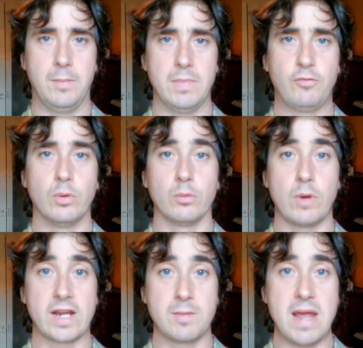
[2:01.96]
if we're
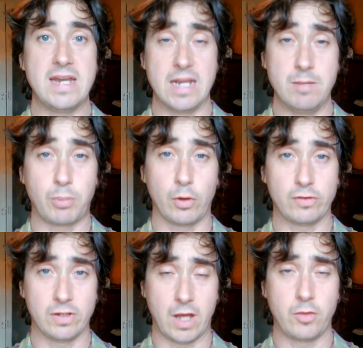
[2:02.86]
recommending in
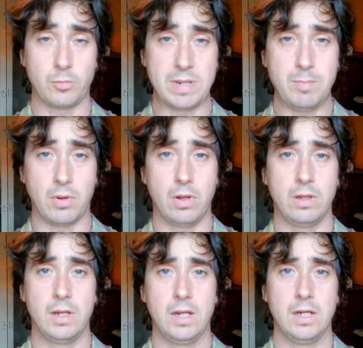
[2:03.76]
person to other people.
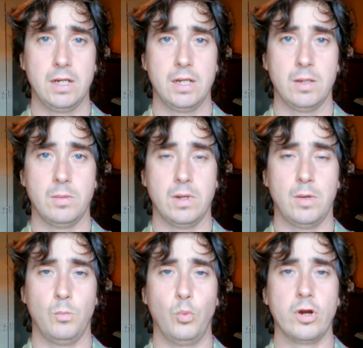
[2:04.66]

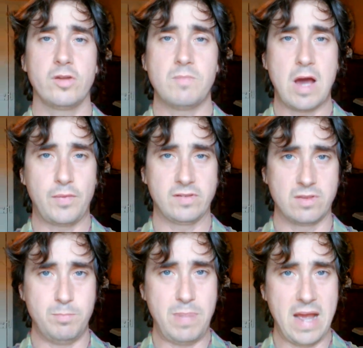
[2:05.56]
Word of mouth is
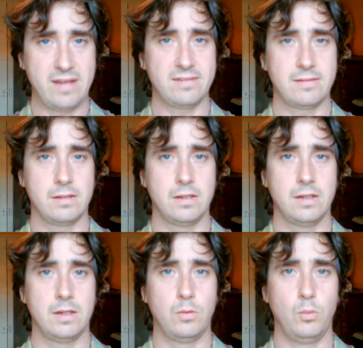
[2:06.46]
the best
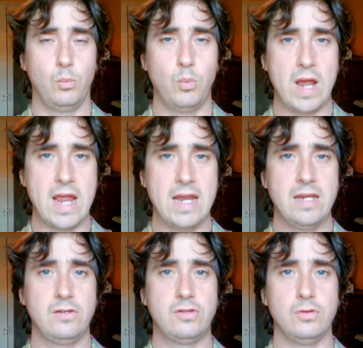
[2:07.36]

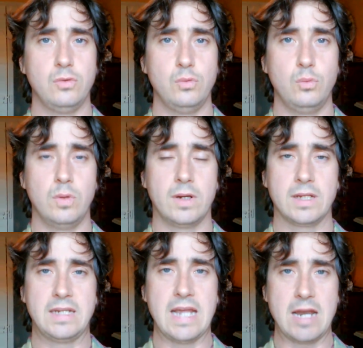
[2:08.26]
way to
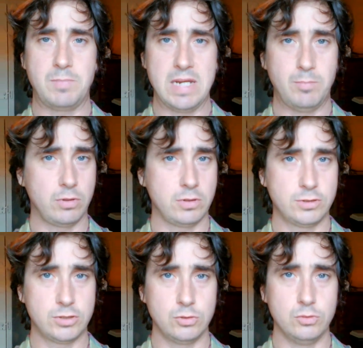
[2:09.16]
get
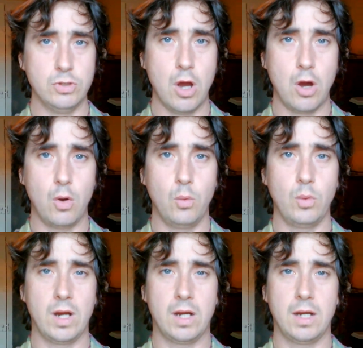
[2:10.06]
people to
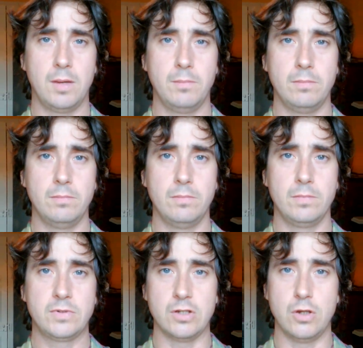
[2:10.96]
know
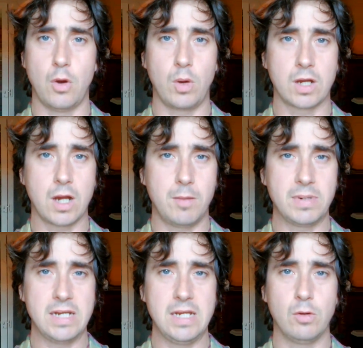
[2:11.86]
a
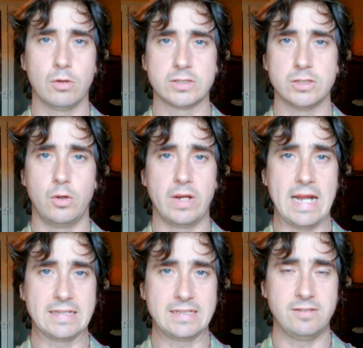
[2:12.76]
company or to know an
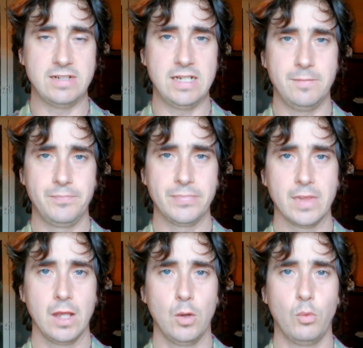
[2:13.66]
activity.
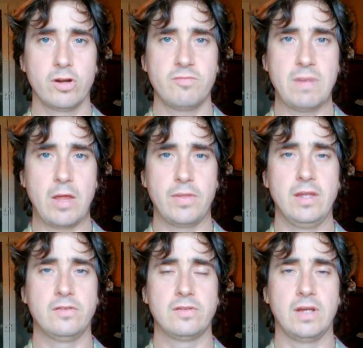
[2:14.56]
Word of mouth
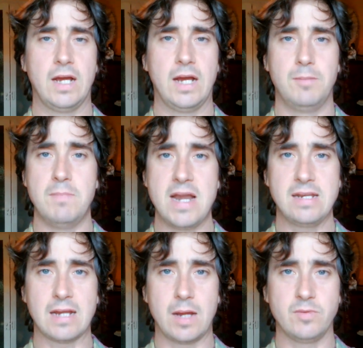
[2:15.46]
is many
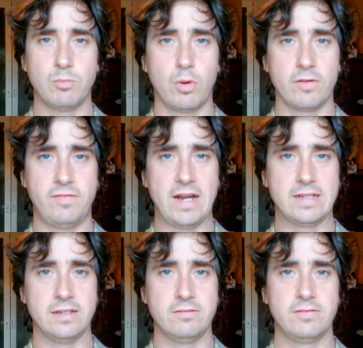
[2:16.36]
times more
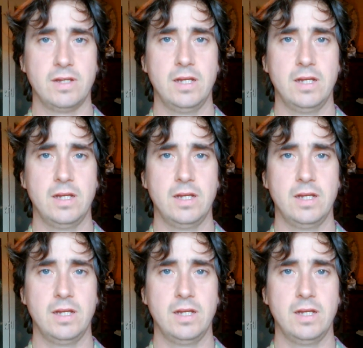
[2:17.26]
effective